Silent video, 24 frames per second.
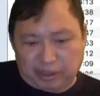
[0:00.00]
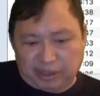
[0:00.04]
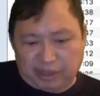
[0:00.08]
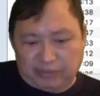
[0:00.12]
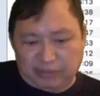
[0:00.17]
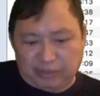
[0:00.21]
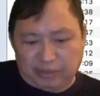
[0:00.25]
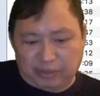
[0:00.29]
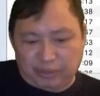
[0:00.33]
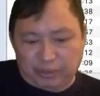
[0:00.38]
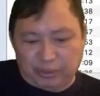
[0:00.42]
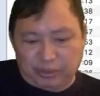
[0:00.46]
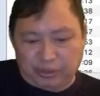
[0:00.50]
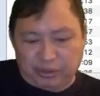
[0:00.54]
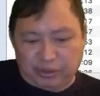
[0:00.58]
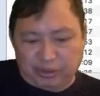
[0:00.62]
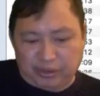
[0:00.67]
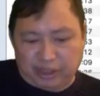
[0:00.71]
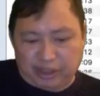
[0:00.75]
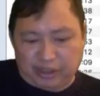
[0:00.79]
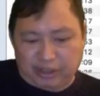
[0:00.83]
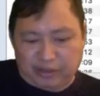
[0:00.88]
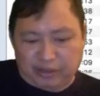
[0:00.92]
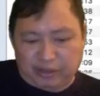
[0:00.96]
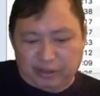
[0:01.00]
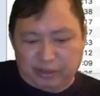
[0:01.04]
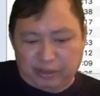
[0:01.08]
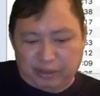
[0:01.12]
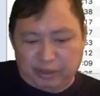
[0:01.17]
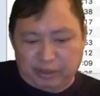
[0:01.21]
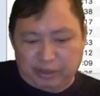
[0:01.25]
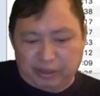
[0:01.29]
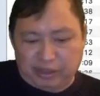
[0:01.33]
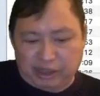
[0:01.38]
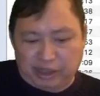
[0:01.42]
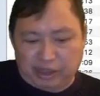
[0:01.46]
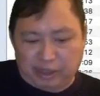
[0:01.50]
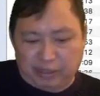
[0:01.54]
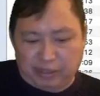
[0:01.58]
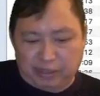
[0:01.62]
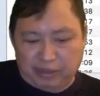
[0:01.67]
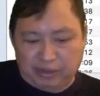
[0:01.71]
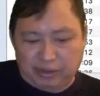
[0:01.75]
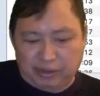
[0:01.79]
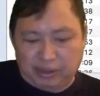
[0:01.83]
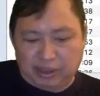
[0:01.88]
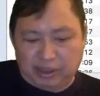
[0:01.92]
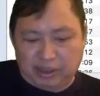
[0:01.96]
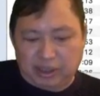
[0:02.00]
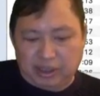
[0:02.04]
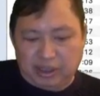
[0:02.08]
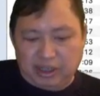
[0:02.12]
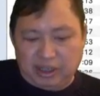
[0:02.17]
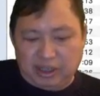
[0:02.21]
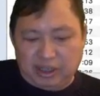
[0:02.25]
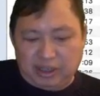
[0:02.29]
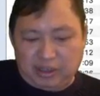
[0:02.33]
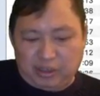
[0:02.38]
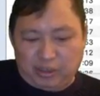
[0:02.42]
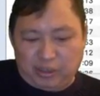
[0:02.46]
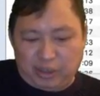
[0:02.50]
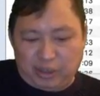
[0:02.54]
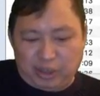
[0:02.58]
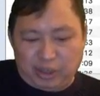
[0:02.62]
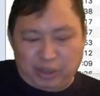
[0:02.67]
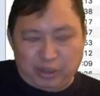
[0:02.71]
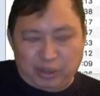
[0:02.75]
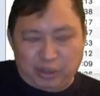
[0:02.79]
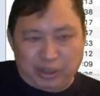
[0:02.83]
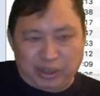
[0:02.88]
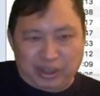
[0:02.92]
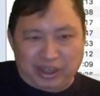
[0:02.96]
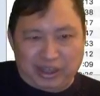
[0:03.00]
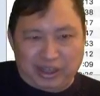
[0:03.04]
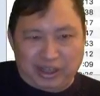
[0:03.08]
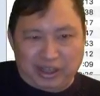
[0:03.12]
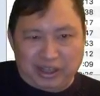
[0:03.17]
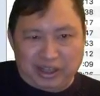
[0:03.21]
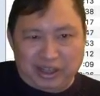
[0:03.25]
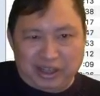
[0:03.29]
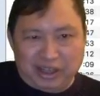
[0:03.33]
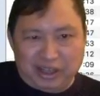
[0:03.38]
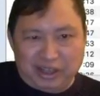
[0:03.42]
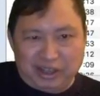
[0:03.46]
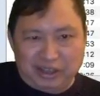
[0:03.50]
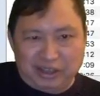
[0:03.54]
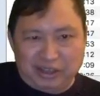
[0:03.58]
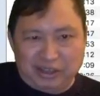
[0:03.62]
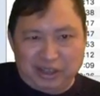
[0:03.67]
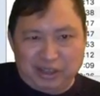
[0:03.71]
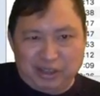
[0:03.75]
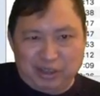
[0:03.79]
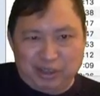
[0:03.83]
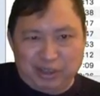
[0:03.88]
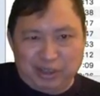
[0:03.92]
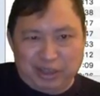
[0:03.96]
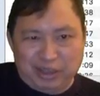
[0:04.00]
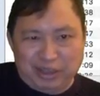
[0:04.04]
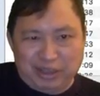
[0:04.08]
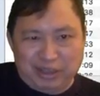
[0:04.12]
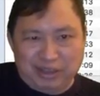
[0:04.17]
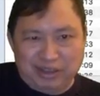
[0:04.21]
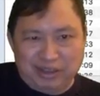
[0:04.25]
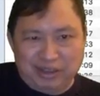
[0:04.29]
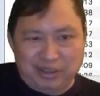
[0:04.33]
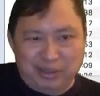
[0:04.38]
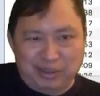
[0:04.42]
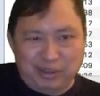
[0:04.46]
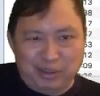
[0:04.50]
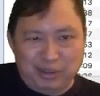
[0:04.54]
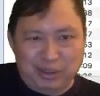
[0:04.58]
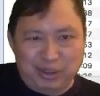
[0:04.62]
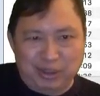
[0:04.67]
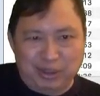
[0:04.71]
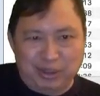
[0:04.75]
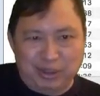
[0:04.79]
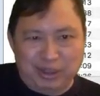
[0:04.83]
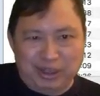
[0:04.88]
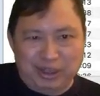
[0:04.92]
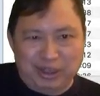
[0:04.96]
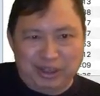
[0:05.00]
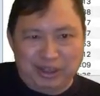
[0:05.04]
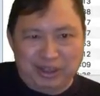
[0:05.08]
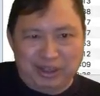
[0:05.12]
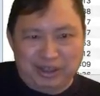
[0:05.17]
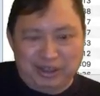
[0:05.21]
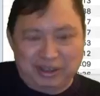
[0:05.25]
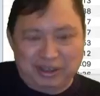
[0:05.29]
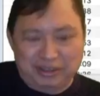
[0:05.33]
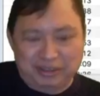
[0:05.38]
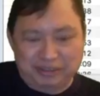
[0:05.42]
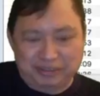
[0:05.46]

told you this I don't know how many times. What a great icon, TechRect. What a great icon.